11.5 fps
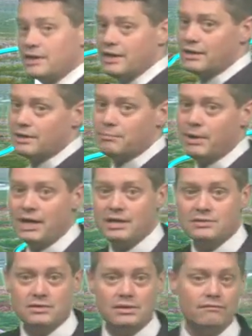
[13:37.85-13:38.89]
and Adigan
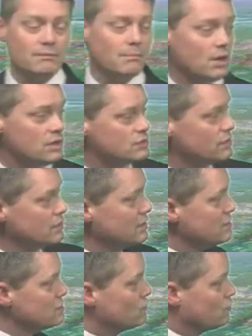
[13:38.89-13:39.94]
Pass, looking for marginal
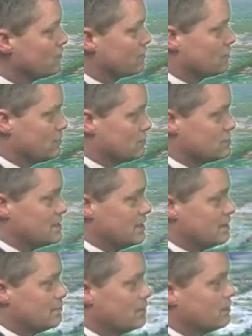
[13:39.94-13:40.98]
conditions for your Thursday
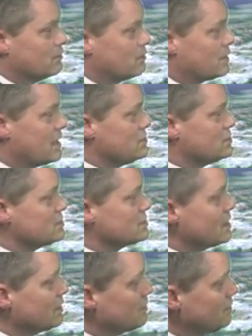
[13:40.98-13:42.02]
in both locations.
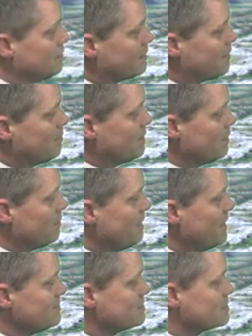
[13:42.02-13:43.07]
Lake Clark and Merrill
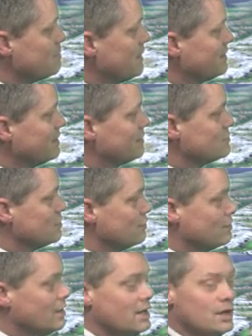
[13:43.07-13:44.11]
Pass expecting a
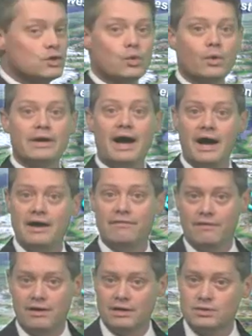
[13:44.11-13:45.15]
turn toward
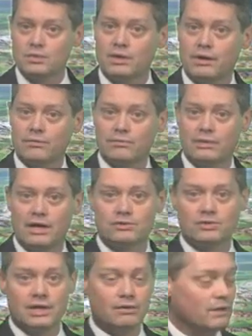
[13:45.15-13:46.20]
IFR as we go throughout
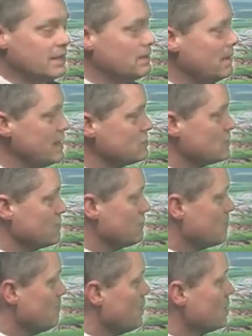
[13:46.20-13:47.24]
your day. Rainy Pass looking
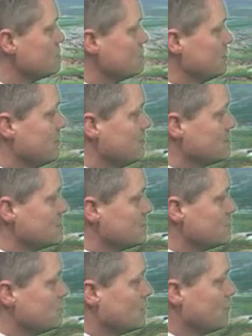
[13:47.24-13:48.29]
for marginal levels there
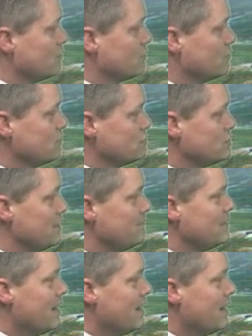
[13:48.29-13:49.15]
as we go through Thursday.